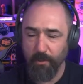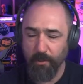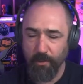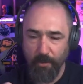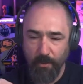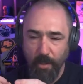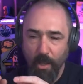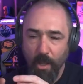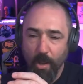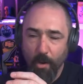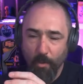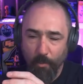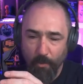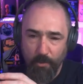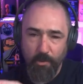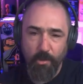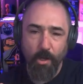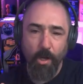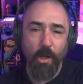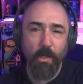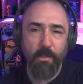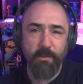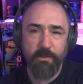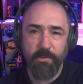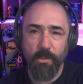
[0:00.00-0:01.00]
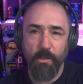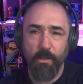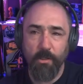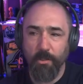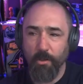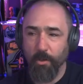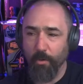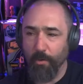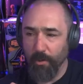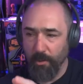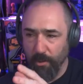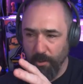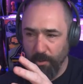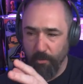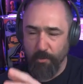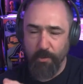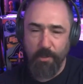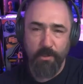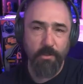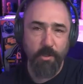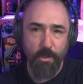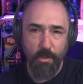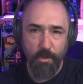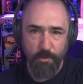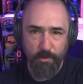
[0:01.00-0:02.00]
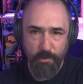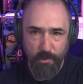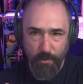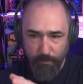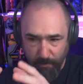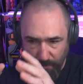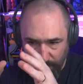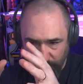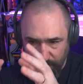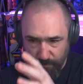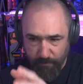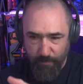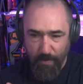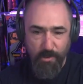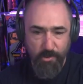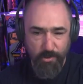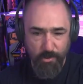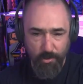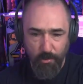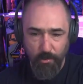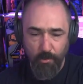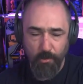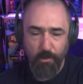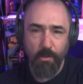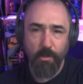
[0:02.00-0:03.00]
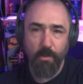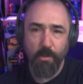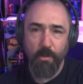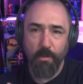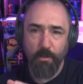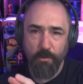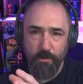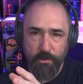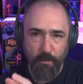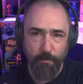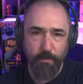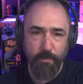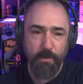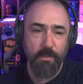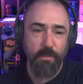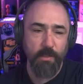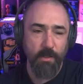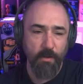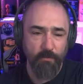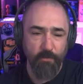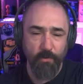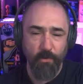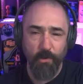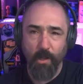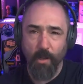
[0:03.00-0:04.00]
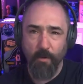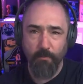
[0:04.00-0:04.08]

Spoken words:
Like when God started going, you need to do something special, something different.